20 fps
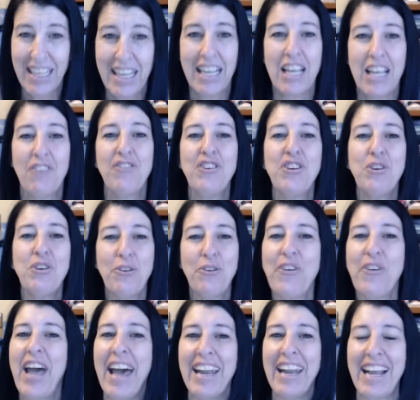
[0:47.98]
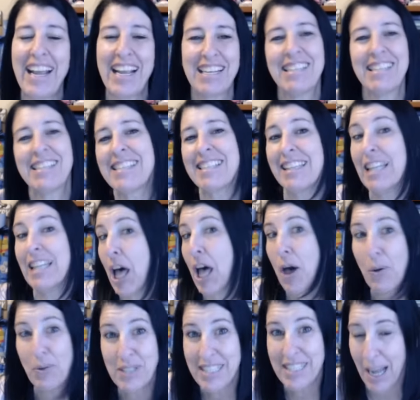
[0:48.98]
if you have had a
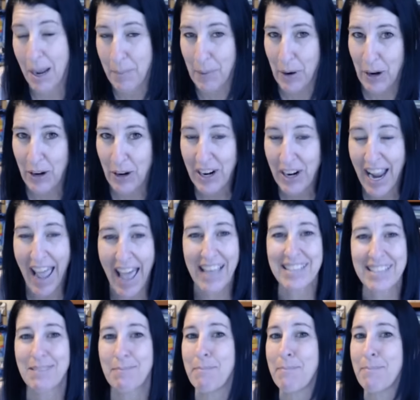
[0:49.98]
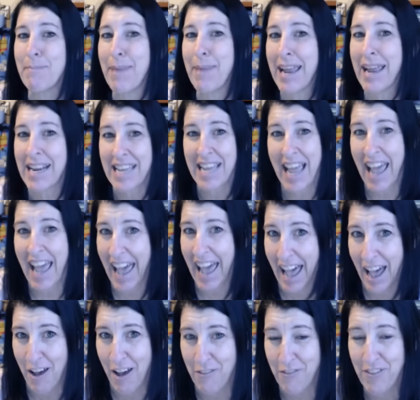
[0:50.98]
slow summer, as many
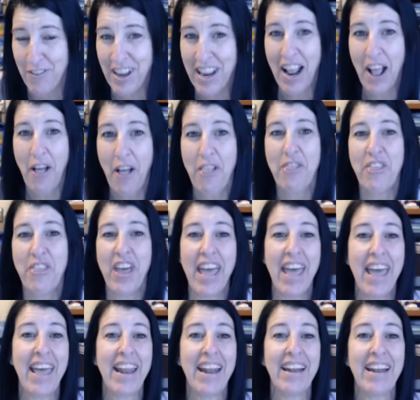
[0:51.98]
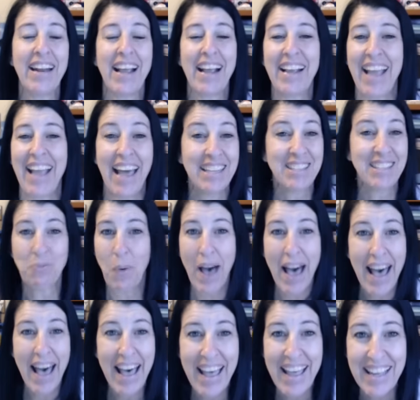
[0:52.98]
have, then guess
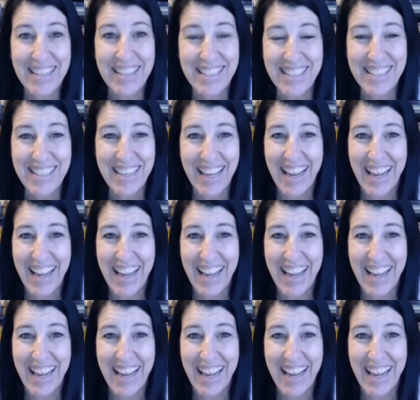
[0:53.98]
what?